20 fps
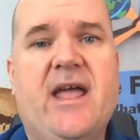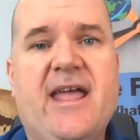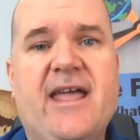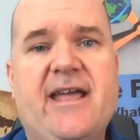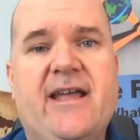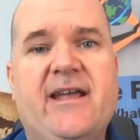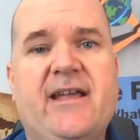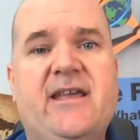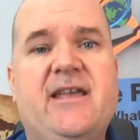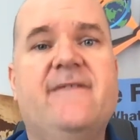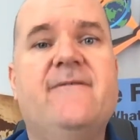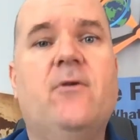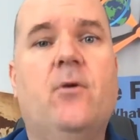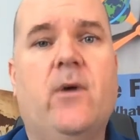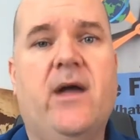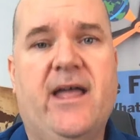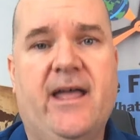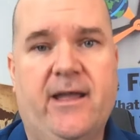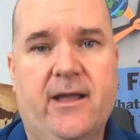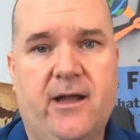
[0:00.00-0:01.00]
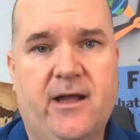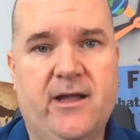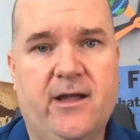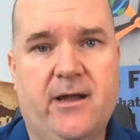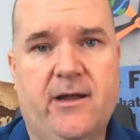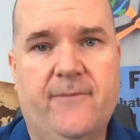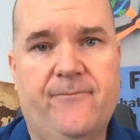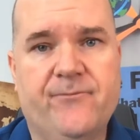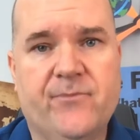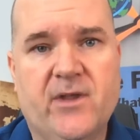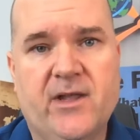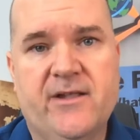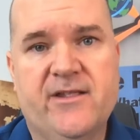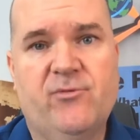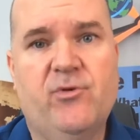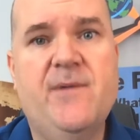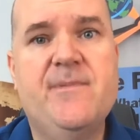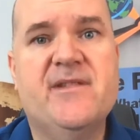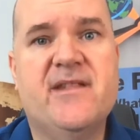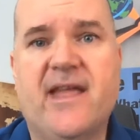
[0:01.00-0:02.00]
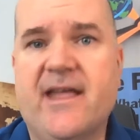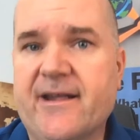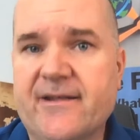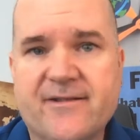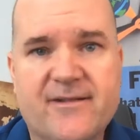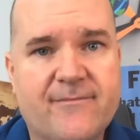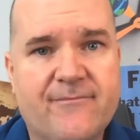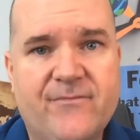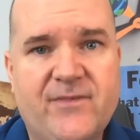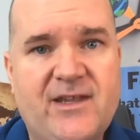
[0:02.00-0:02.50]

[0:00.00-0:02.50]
a giveaway, sweepstakes.